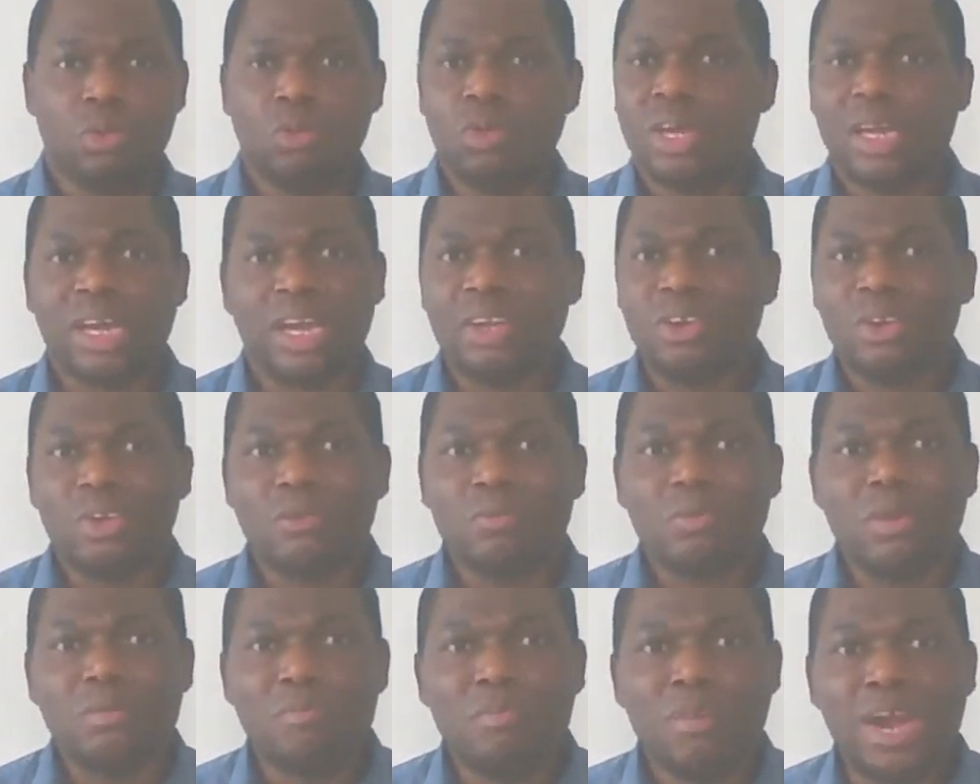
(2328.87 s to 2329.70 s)
You
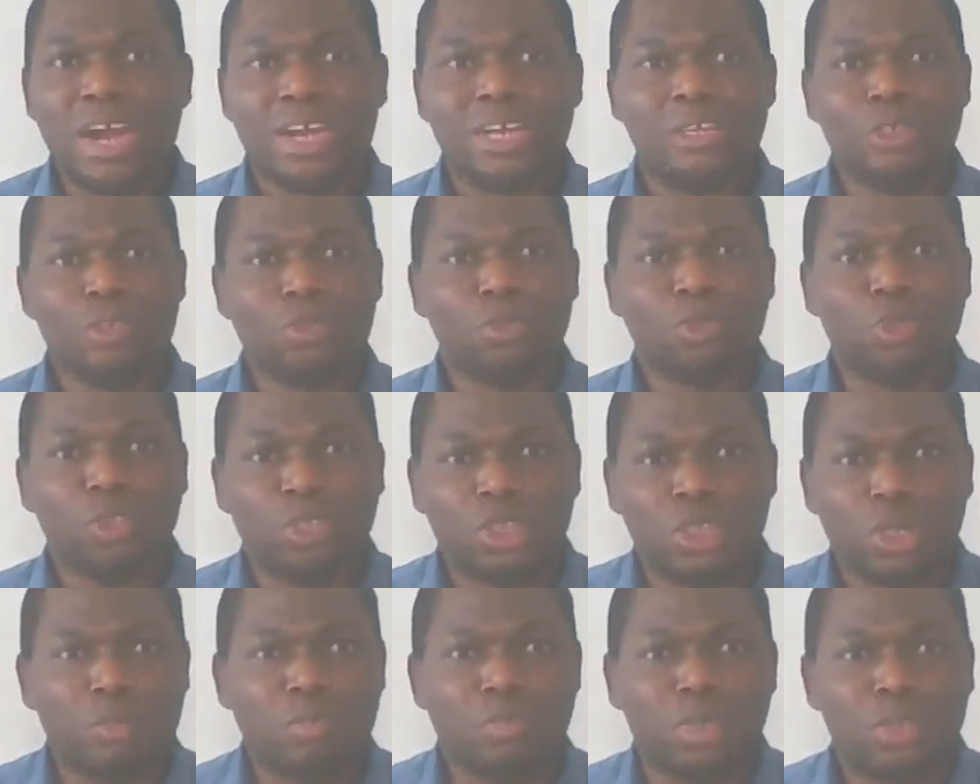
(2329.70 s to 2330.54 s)
cannot be married to
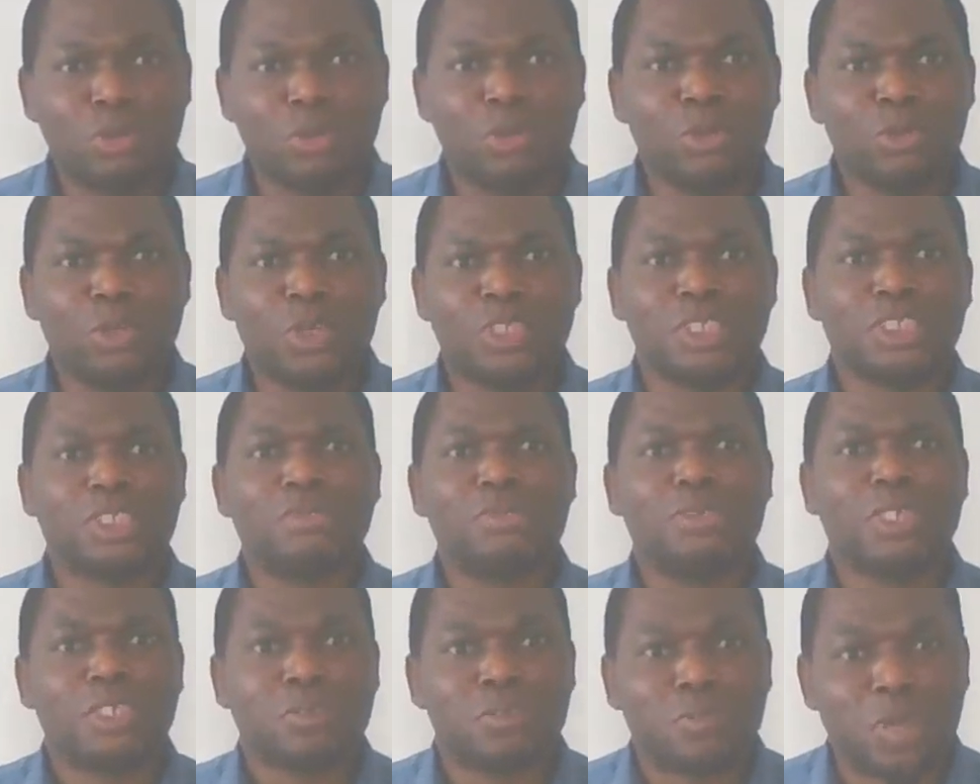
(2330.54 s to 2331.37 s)
somebody who
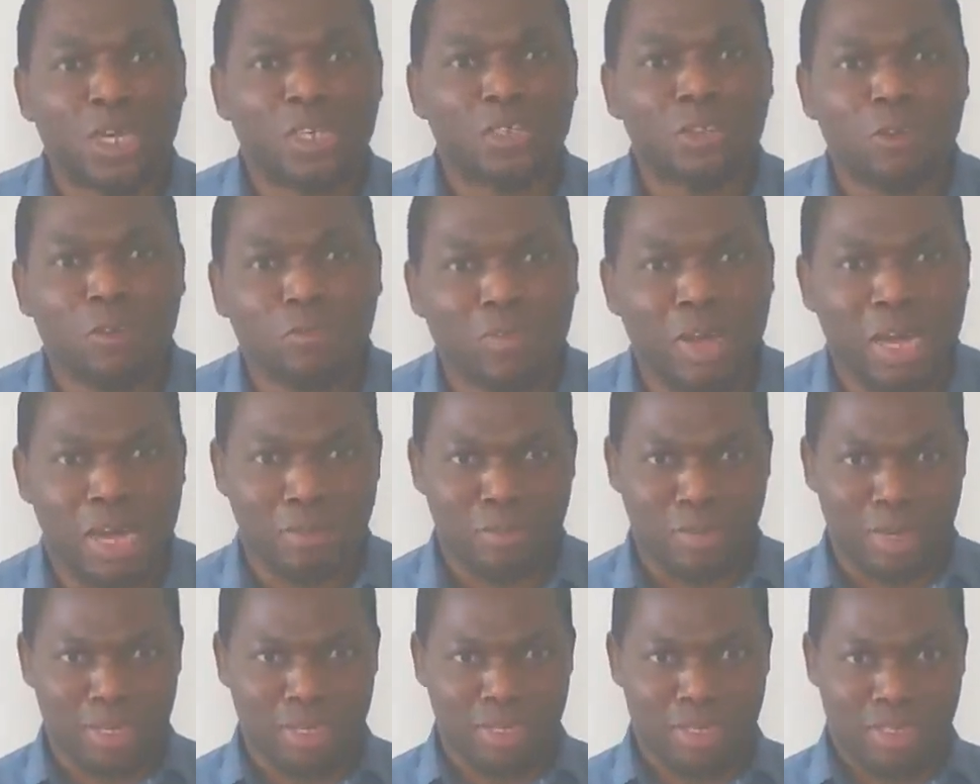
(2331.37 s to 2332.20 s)
doesn't respect your
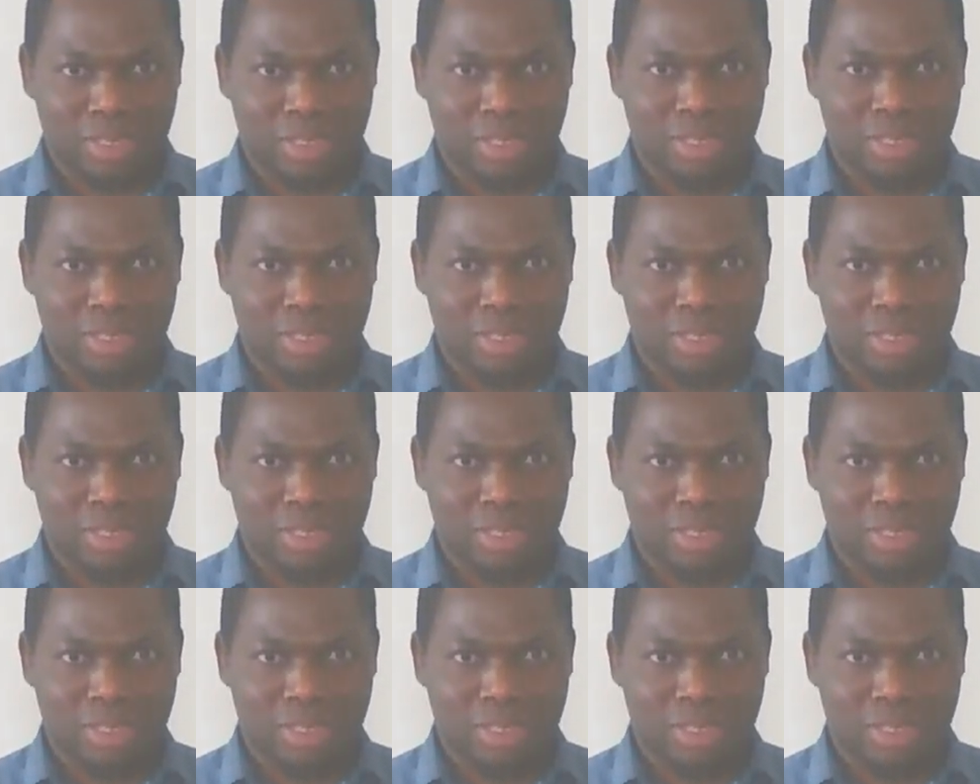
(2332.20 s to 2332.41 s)
family.